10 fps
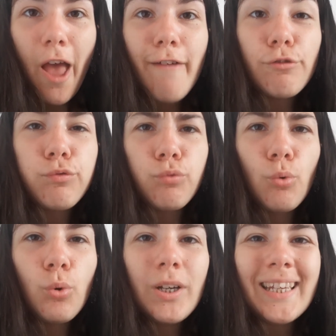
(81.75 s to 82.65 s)

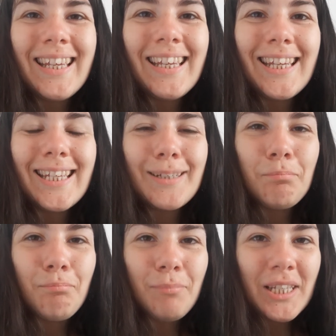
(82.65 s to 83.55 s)
fully
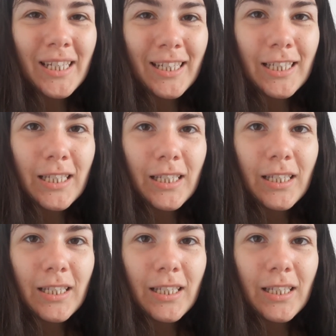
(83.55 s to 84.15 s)
mean it.